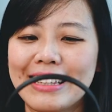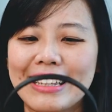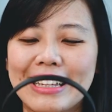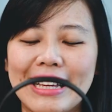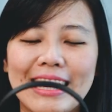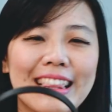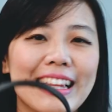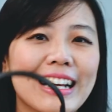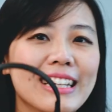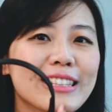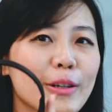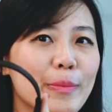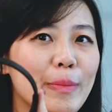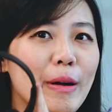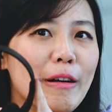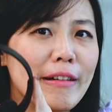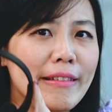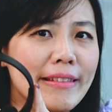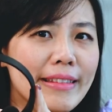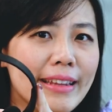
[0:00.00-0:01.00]
it can last
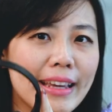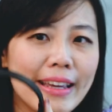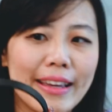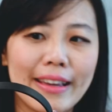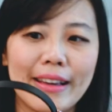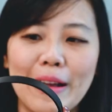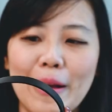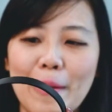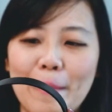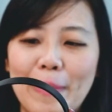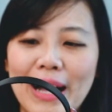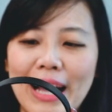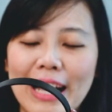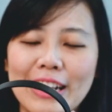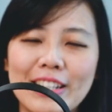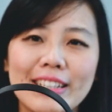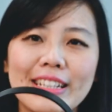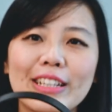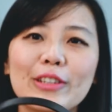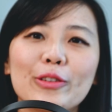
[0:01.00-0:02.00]
about a day, but
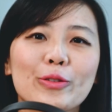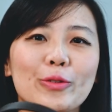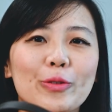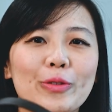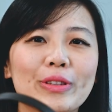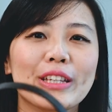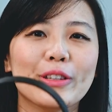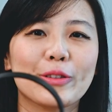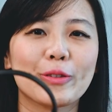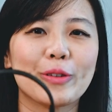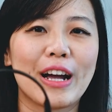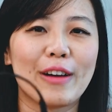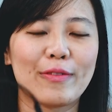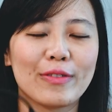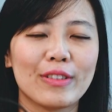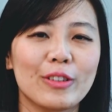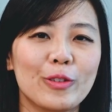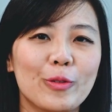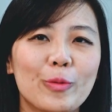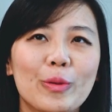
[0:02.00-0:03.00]
actually you
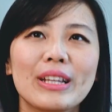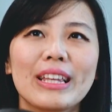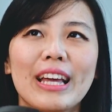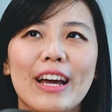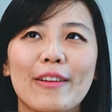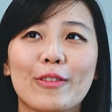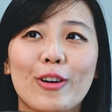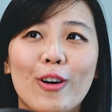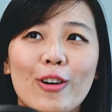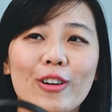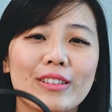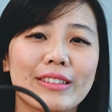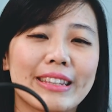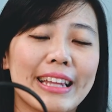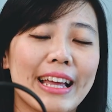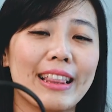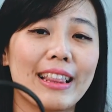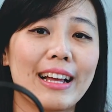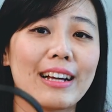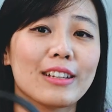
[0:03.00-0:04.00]
won't have calls
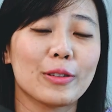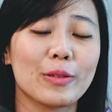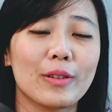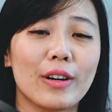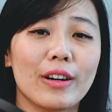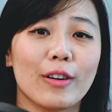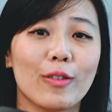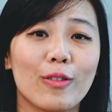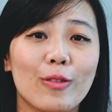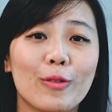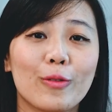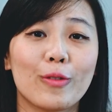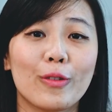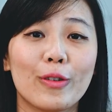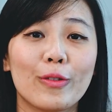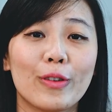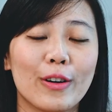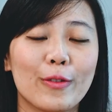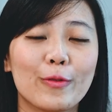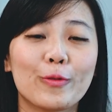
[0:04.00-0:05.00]
that last you
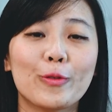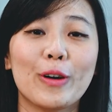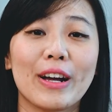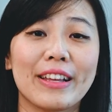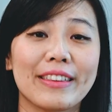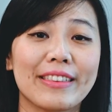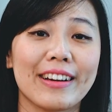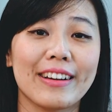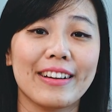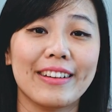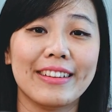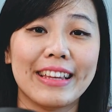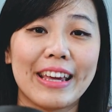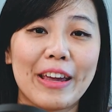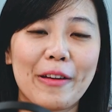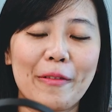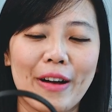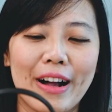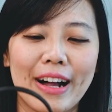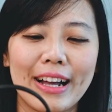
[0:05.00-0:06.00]
a full entire
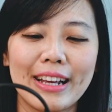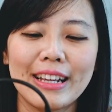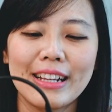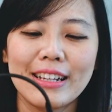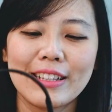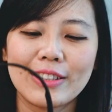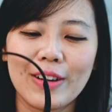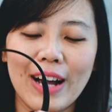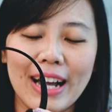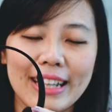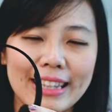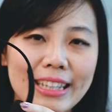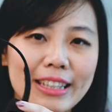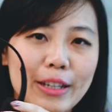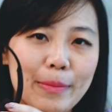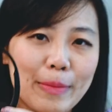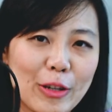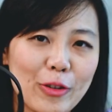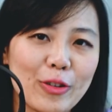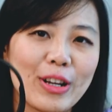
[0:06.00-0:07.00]
day, right? So I think
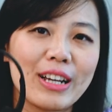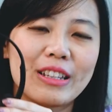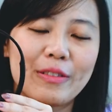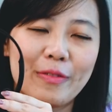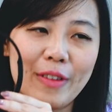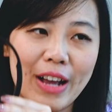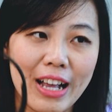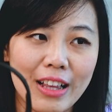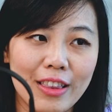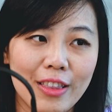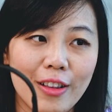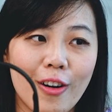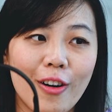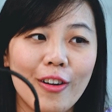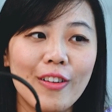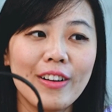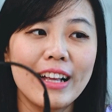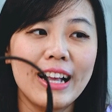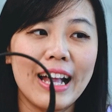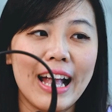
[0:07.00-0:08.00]
the battery life is very
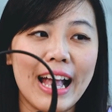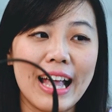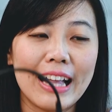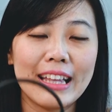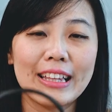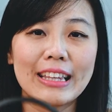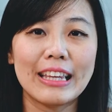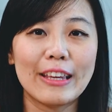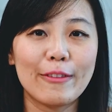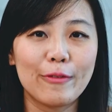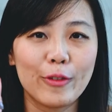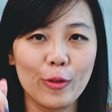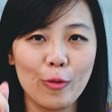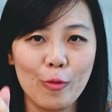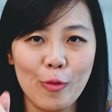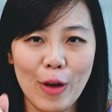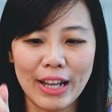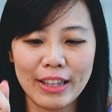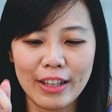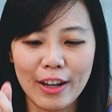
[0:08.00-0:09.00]
long, and if you
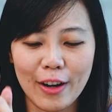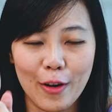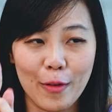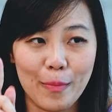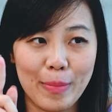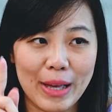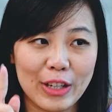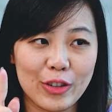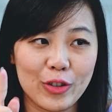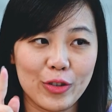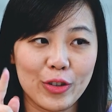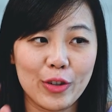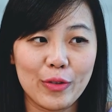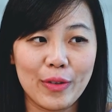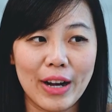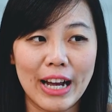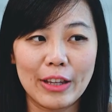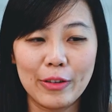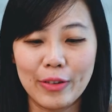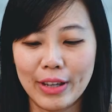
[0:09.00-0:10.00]
run out of battery,
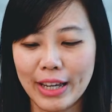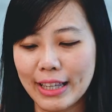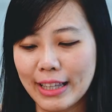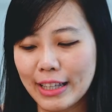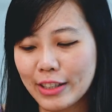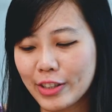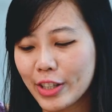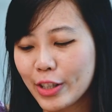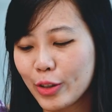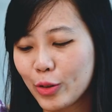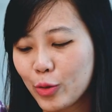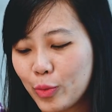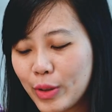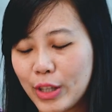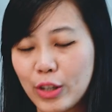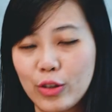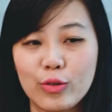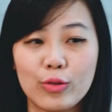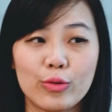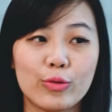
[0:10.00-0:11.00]
right, you can actually
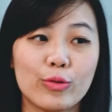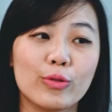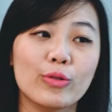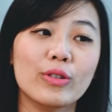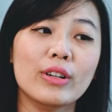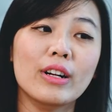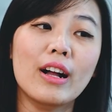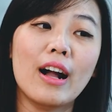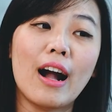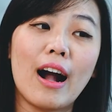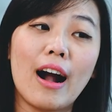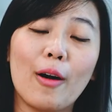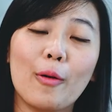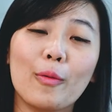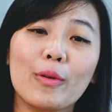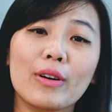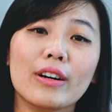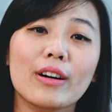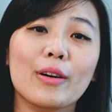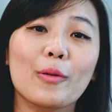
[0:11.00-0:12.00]
switch to
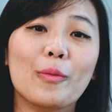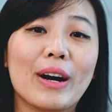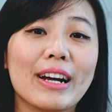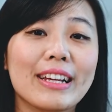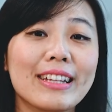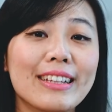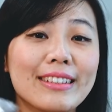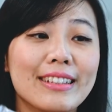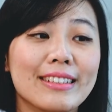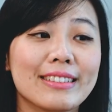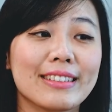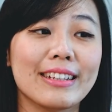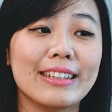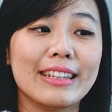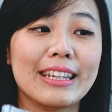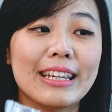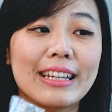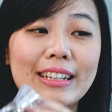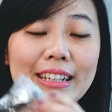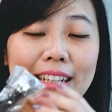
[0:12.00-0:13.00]
our wired
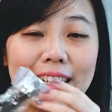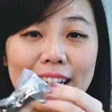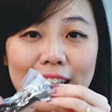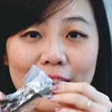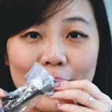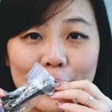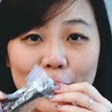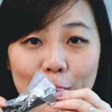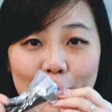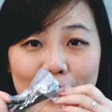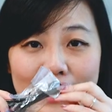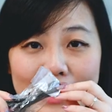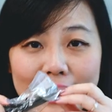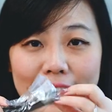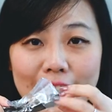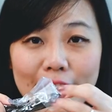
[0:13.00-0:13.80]
listening using a